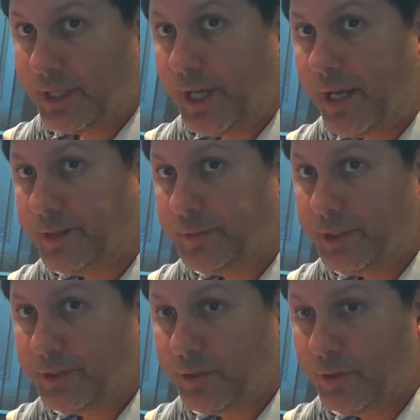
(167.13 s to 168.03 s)
right now is
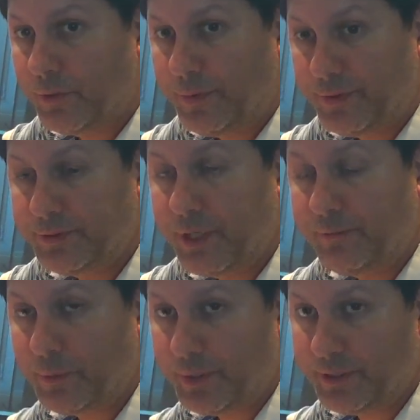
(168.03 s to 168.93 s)
being shown with a
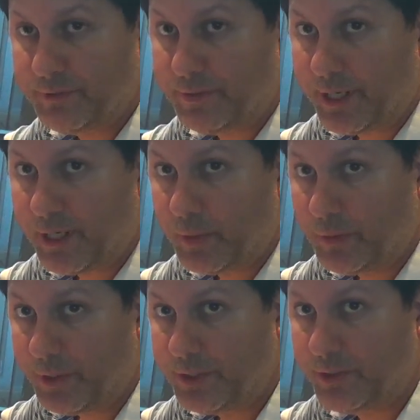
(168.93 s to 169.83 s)
software divide
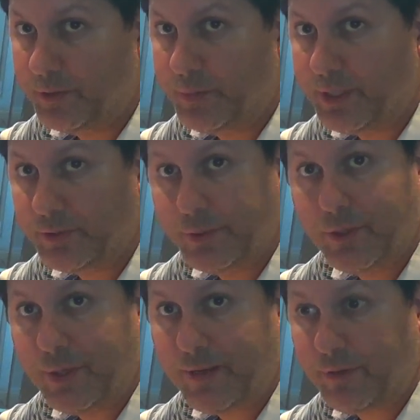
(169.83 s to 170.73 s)
operation because we
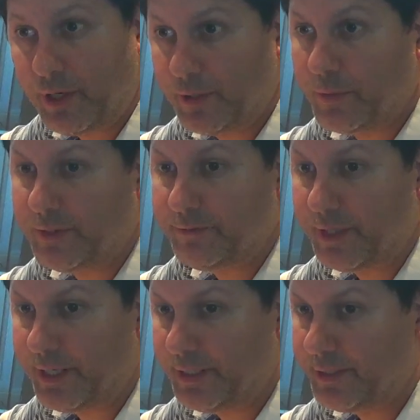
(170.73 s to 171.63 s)
don't have a hardware
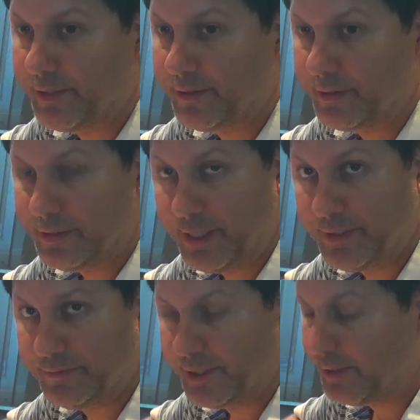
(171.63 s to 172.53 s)
divide in there
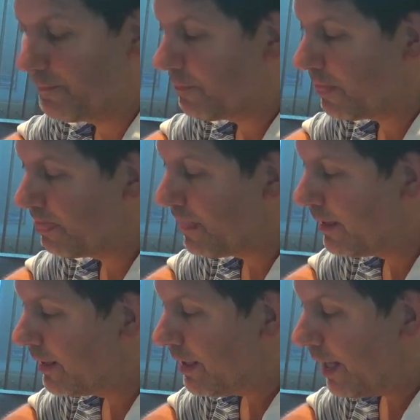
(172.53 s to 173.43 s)
natively.
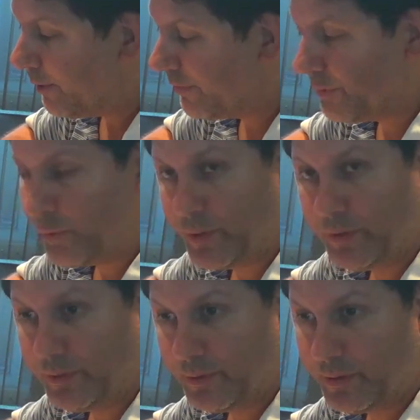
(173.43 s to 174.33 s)
However,
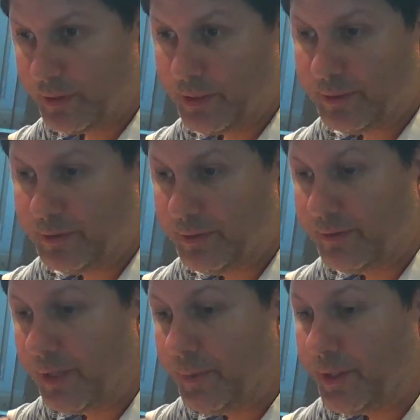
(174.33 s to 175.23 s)
we're
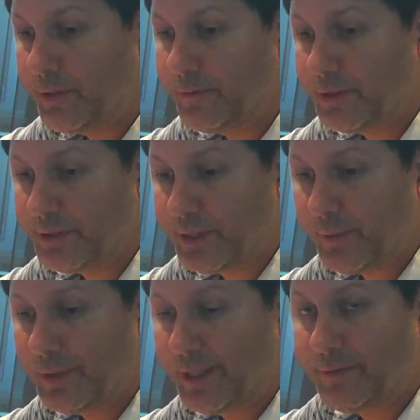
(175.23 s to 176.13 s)
developing a new version
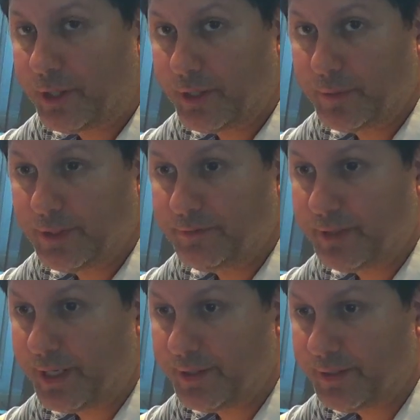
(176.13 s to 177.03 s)
that will have a hardware
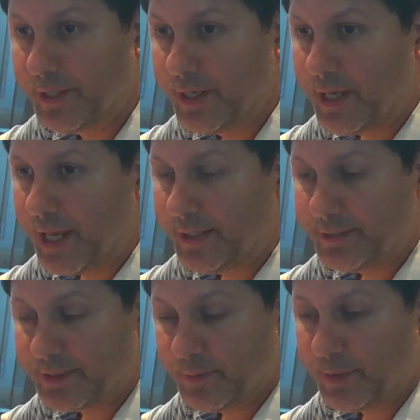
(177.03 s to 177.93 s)
divider, and
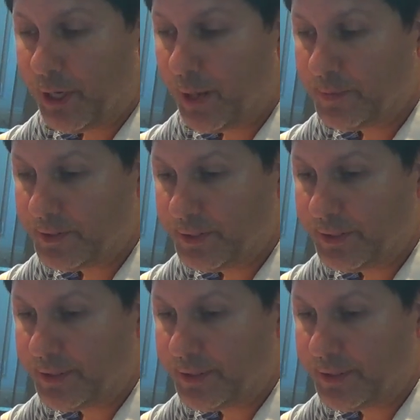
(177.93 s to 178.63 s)
this can be optionally